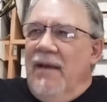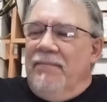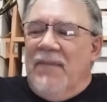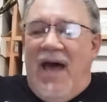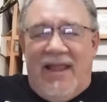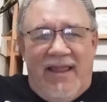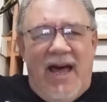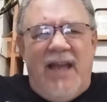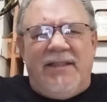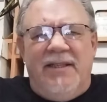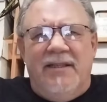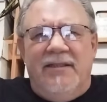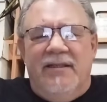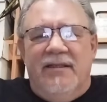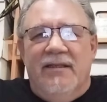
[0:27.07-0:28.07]
I liked
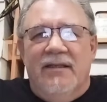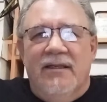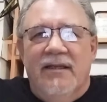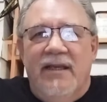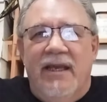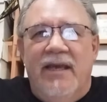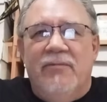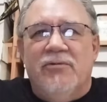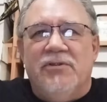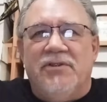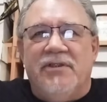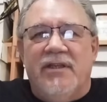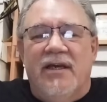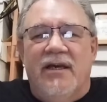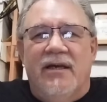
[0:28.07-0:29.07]
it. It
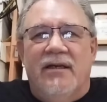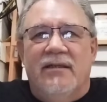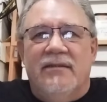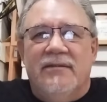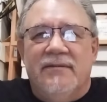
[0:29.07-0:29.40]
was, it